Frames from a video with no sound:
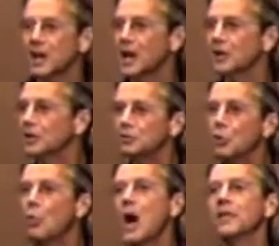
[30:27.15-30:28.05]
yeah, I don't
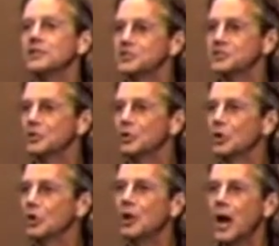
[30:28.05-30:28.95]
know why this is
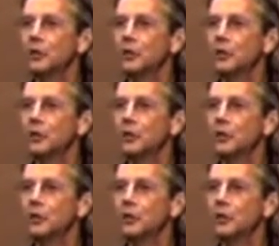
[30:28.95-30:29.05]
going on.